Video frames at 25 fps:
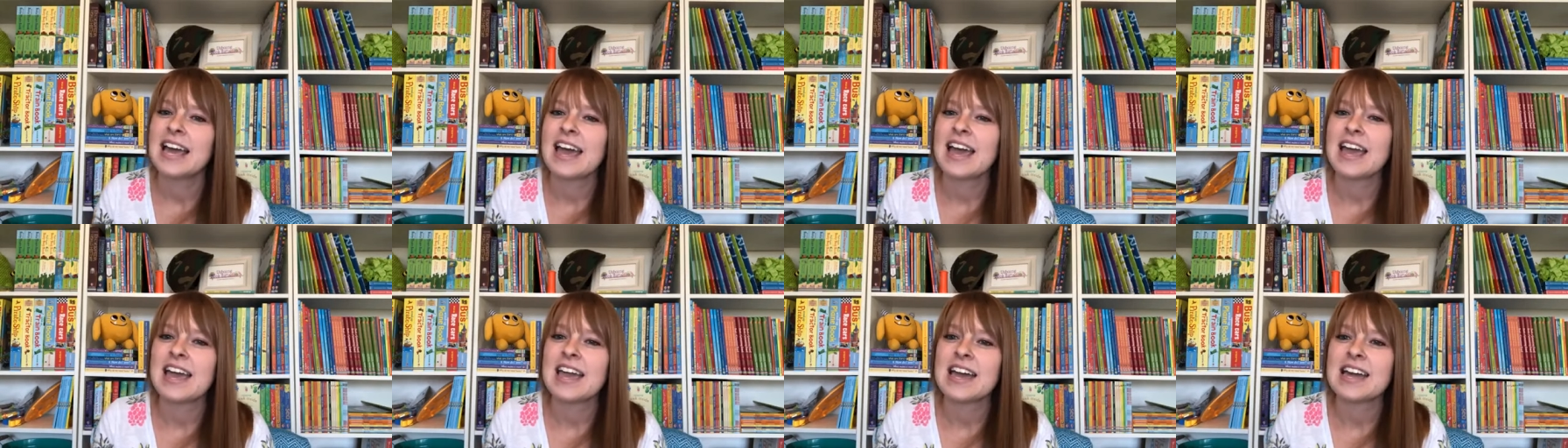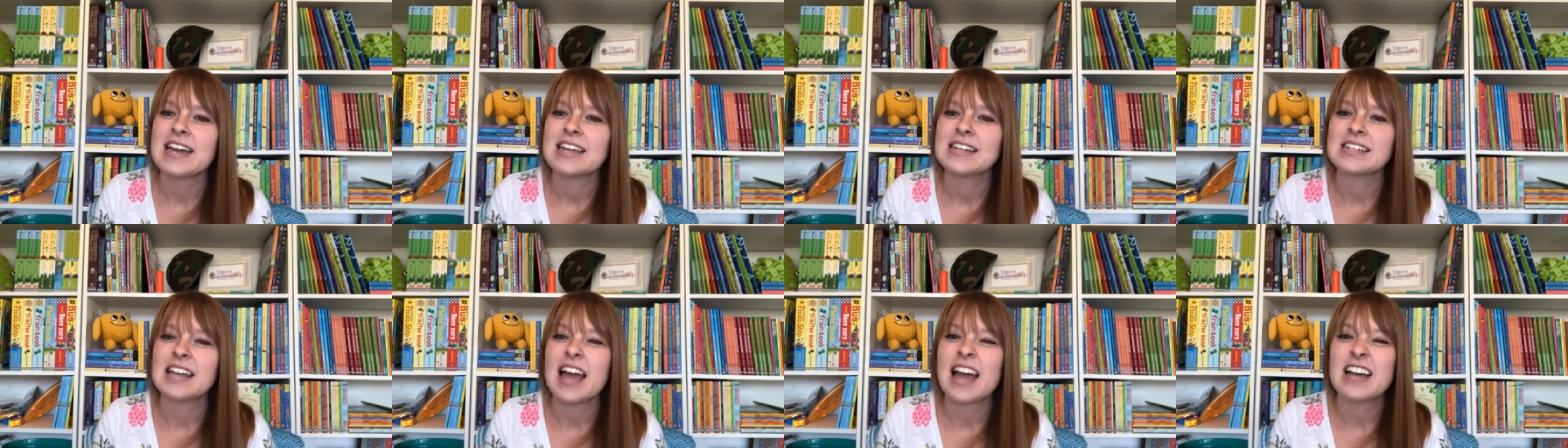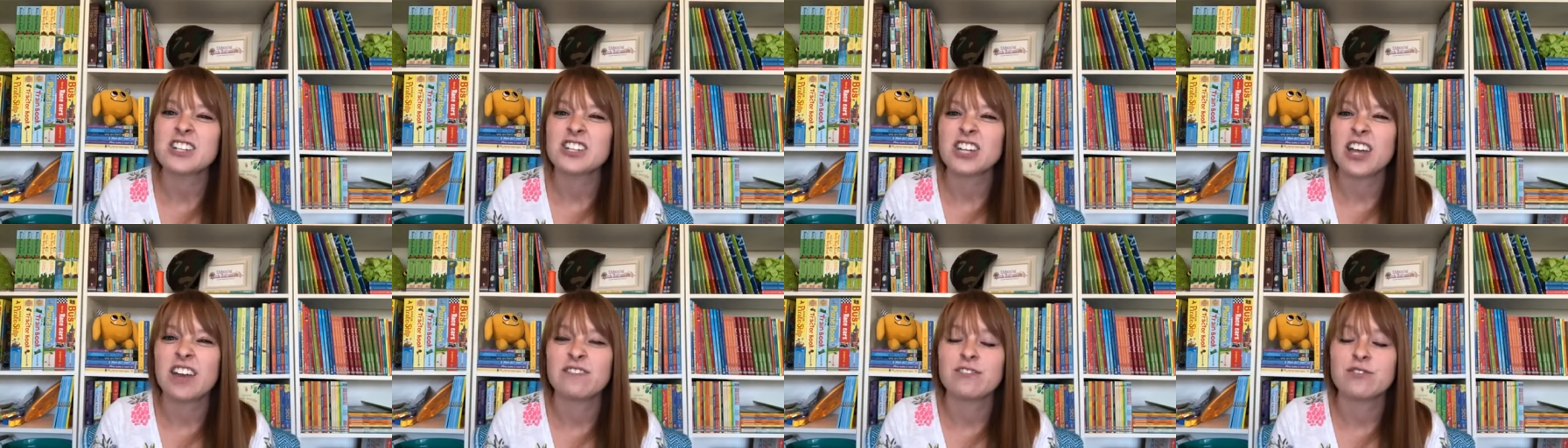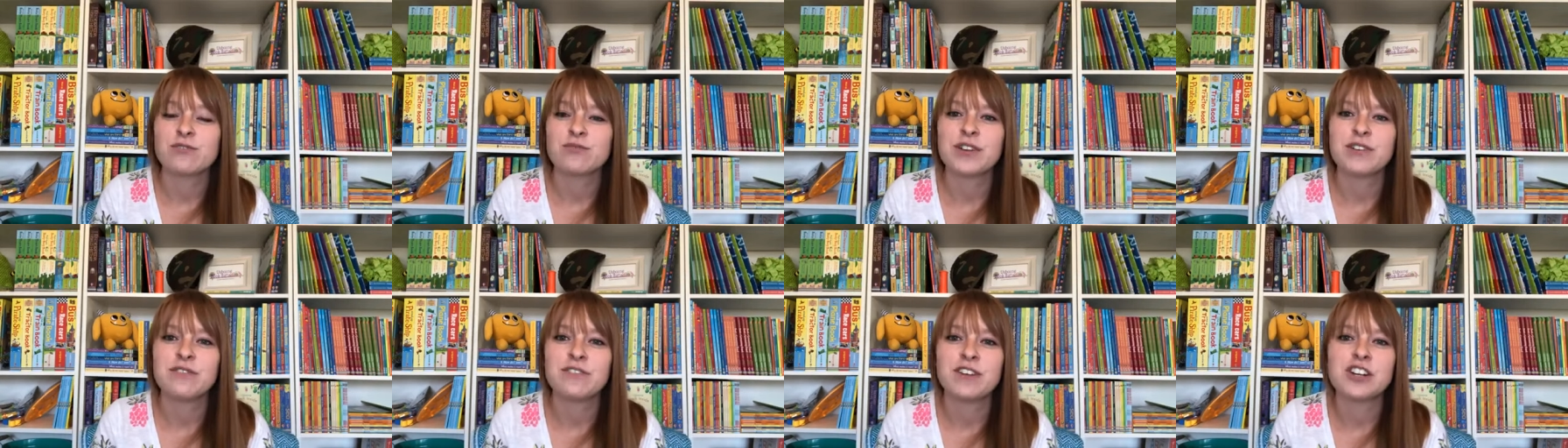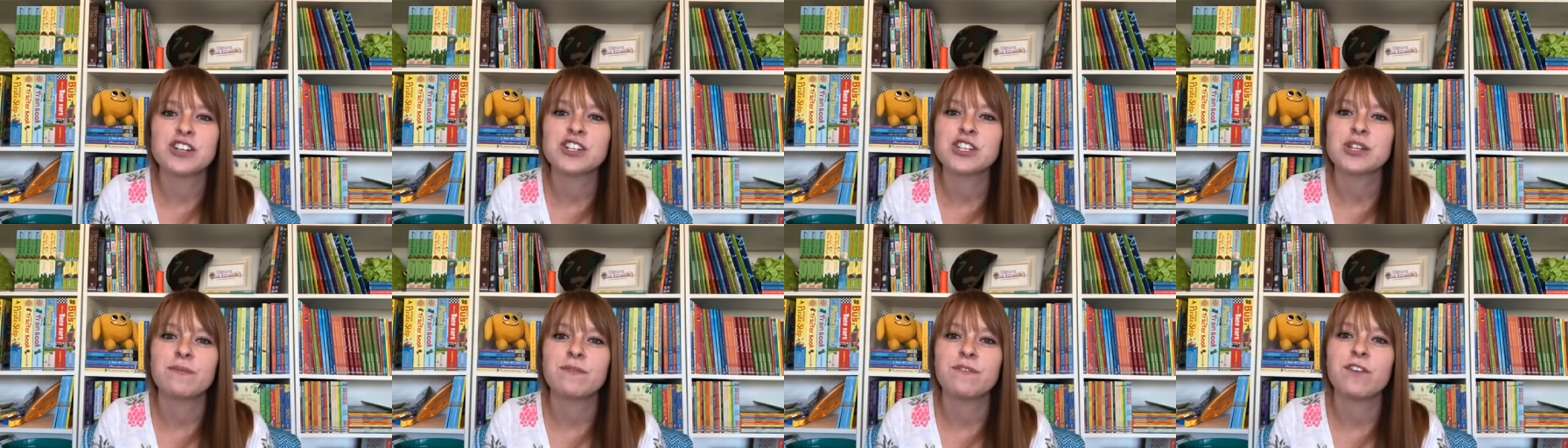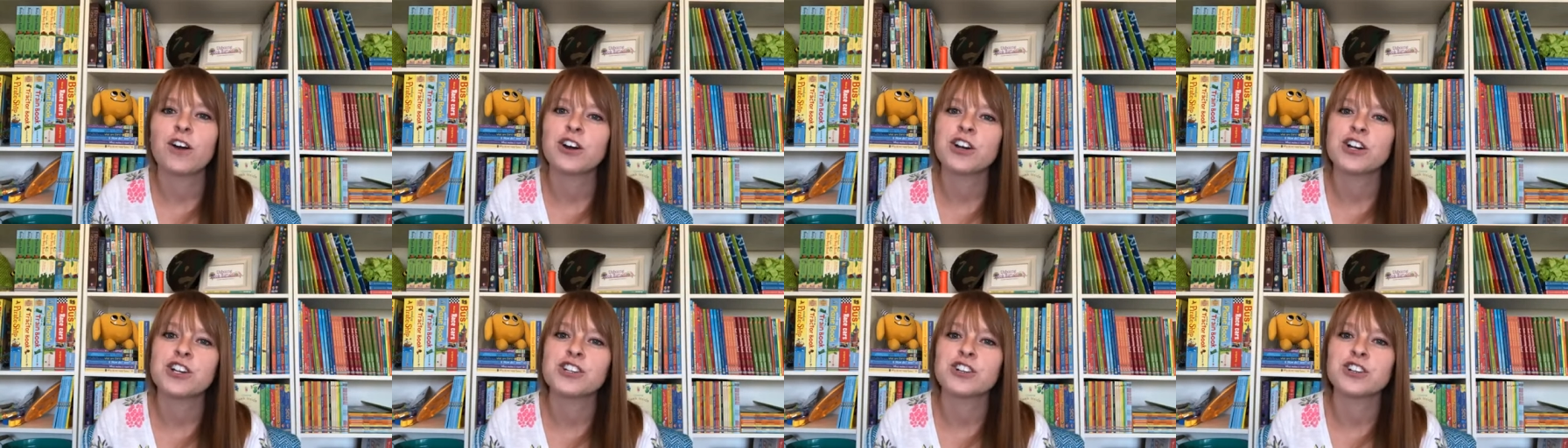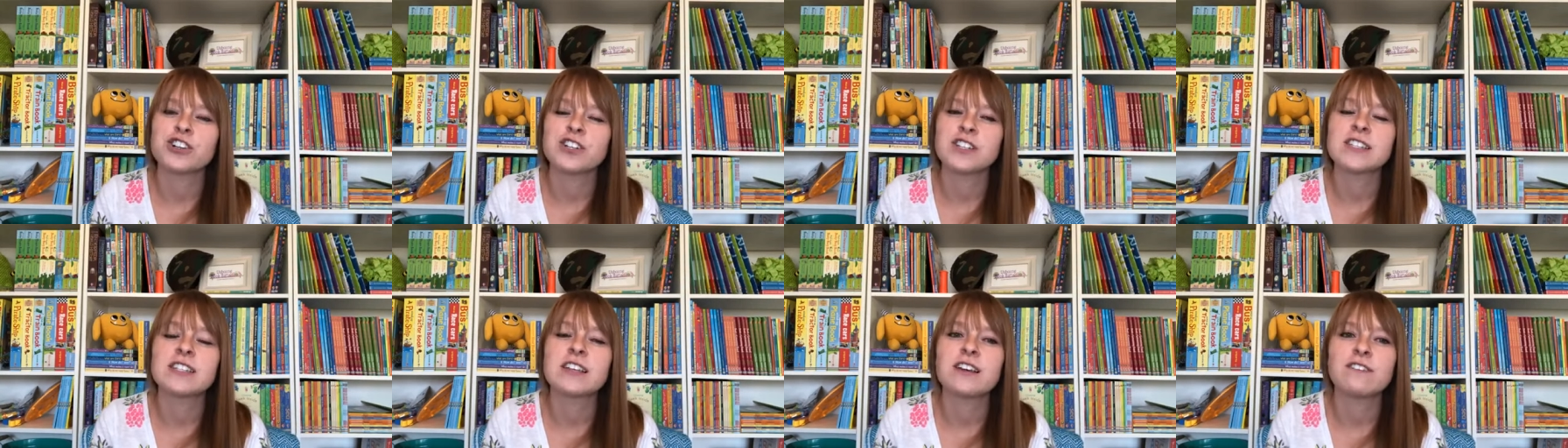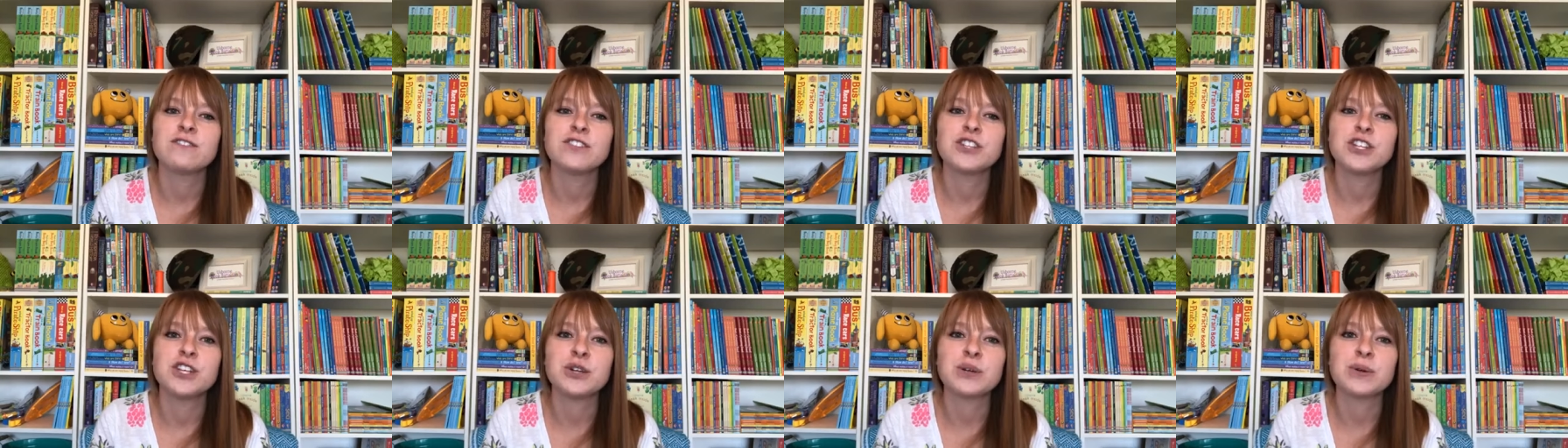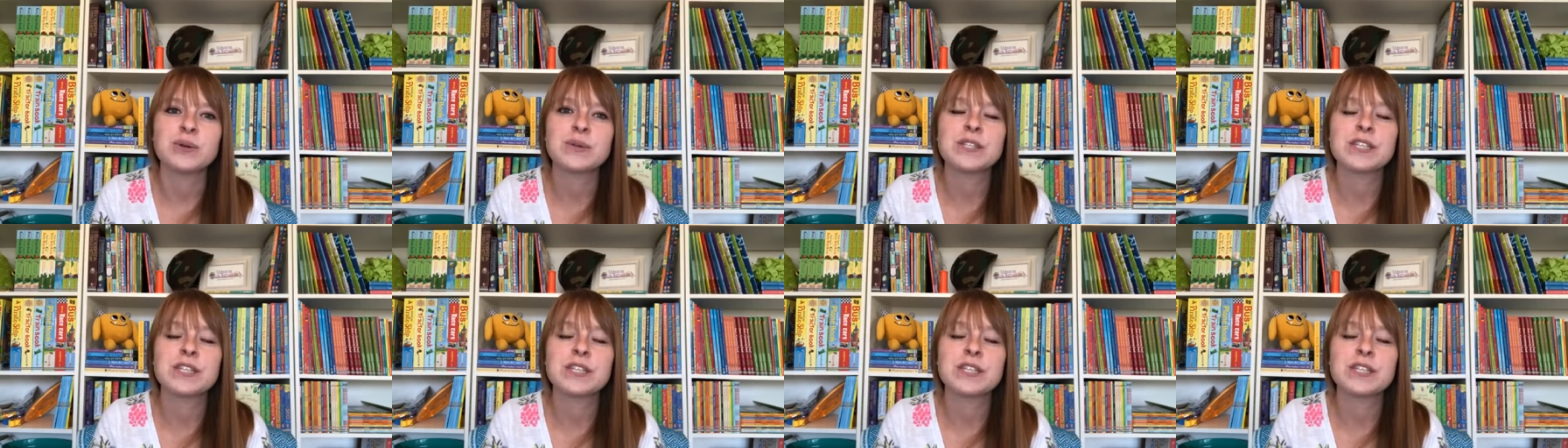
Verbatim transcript: And actually, I have to refinish some furniture and stuff too.